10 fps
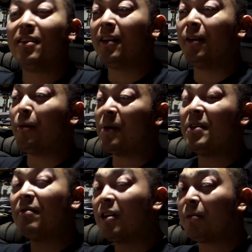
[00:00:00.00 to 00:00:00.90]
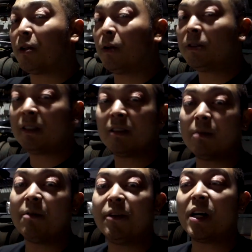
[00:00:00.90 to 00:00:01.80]
maybe even up close to some
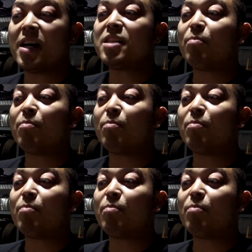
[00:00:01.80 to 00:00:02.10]
of you guys,